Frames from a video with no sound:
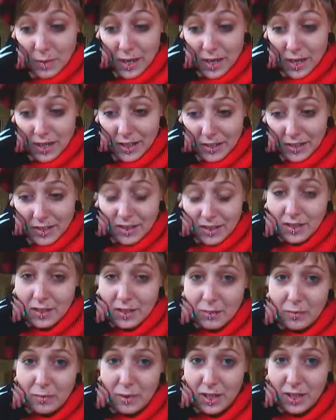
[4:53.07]
But
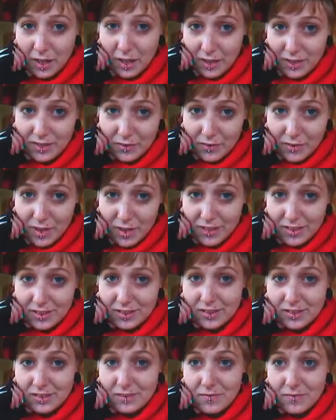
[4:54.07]
because of
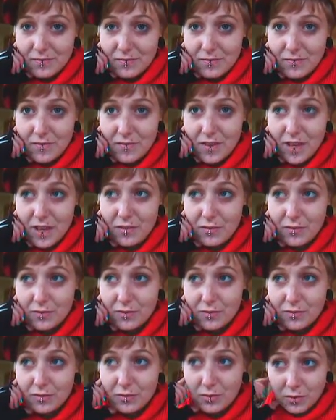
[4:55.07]
this, they've
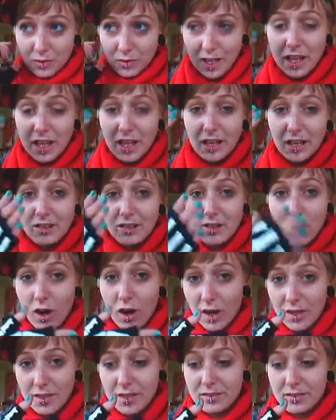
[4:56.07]
linked
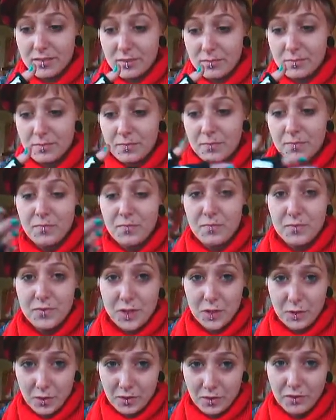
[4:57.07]
autism
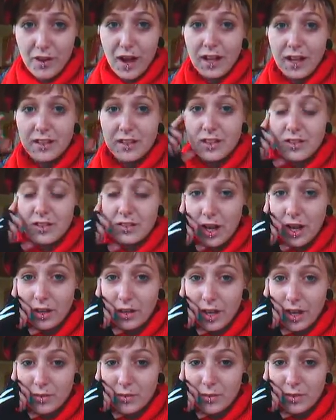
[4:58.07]
to the fact that the
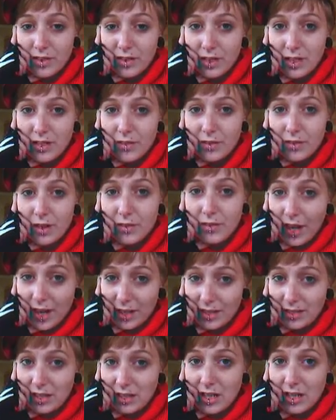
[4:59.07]
child has received a
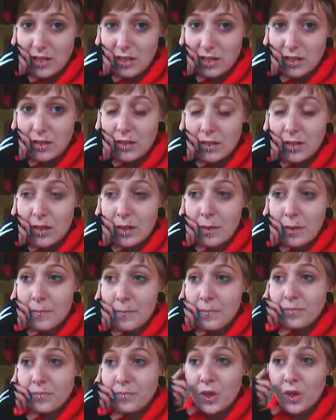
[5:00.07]
vaccination
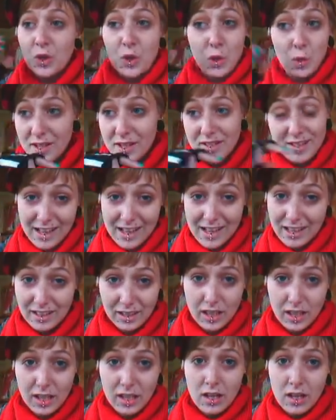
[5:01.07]

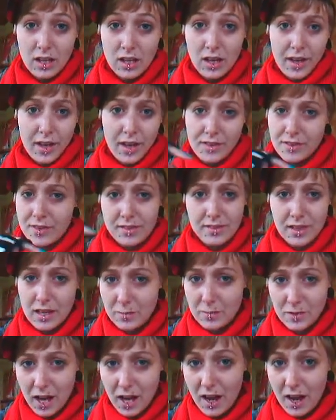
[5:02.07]
coincidentally at the
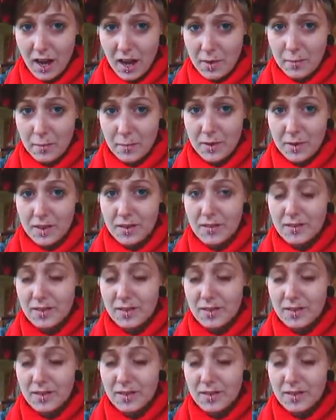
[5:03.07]
same time